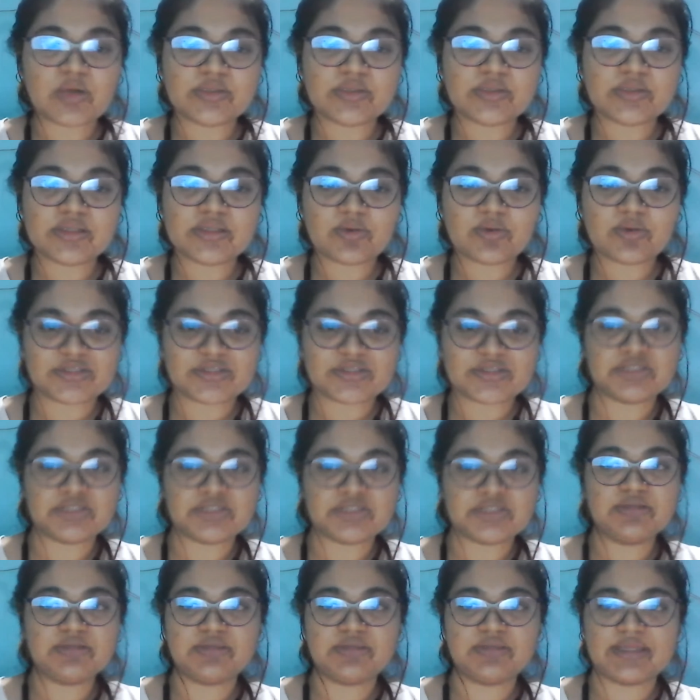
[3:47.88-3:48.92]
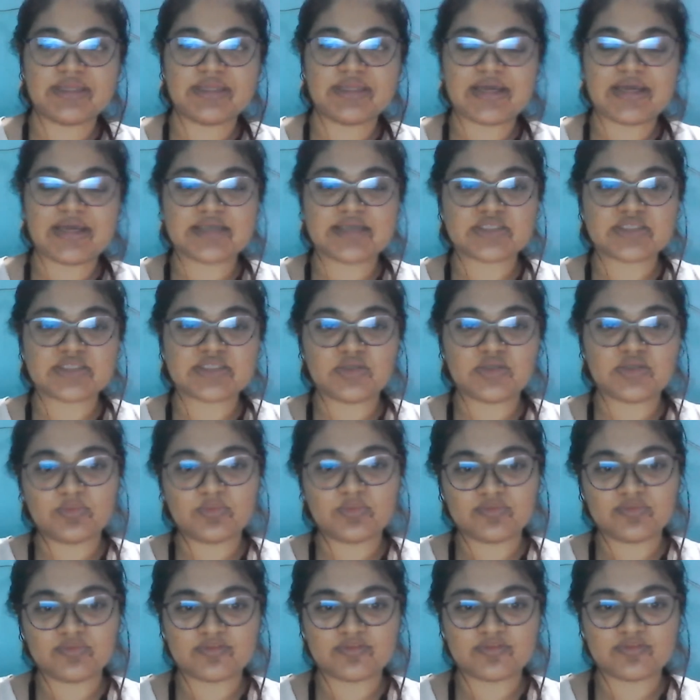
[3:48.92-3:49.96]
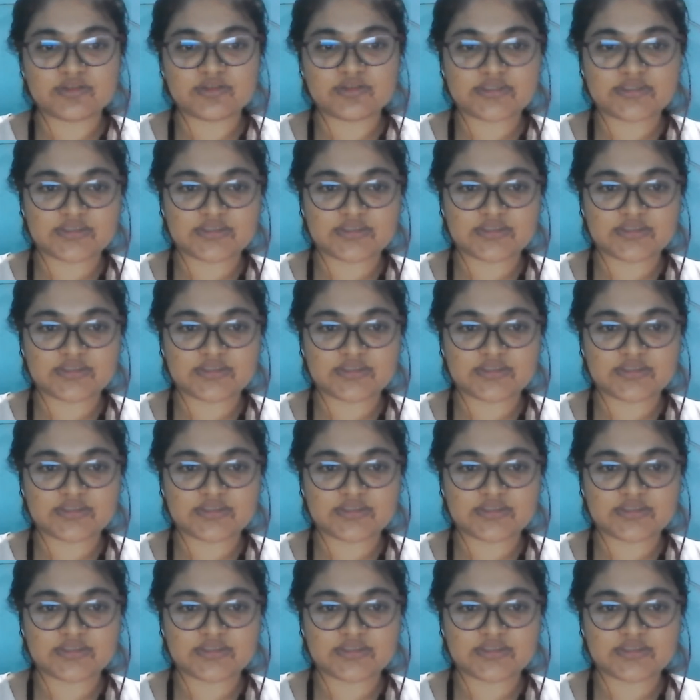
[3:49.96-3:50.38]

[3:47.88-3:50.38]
the question? Can I ask you first?